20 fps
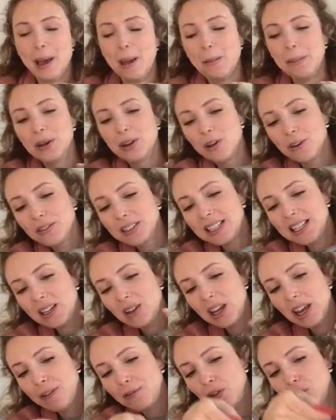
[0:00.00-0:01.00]
But
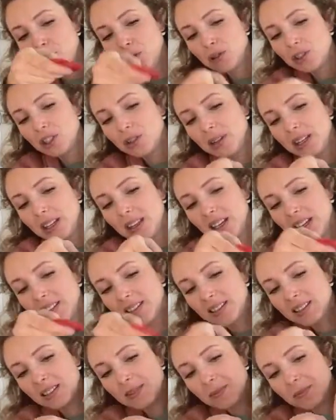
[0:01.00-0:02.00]
obviously, if you're doing
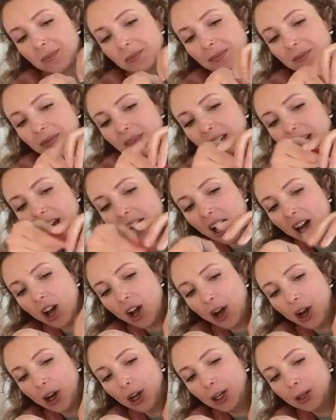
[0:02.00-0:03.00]
this at
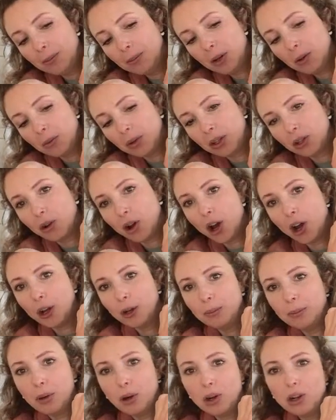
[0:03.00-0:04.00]
home with your
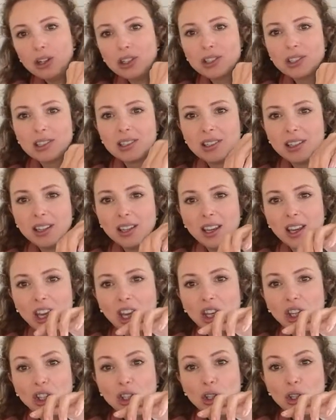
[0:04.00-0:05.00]
own pots,
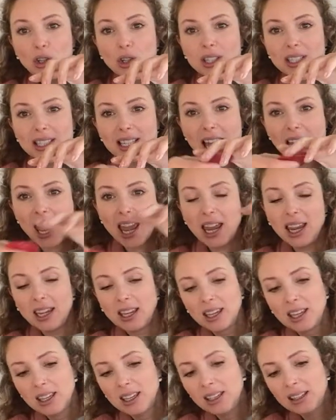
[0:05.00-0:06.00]
you can
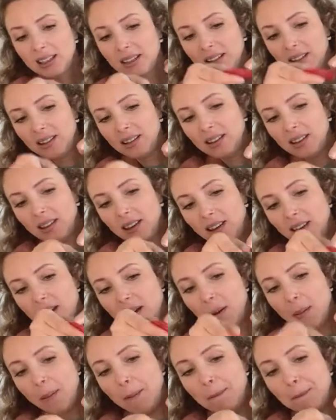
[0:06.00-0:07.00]
take
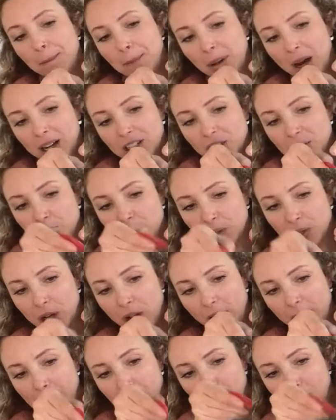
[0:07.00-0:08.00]
much more
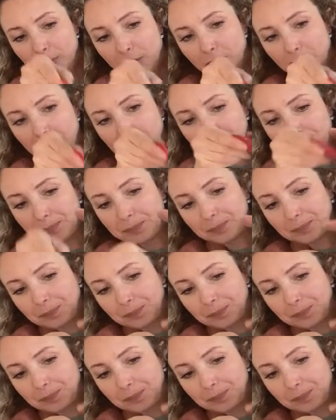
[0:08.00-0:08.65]
time over it,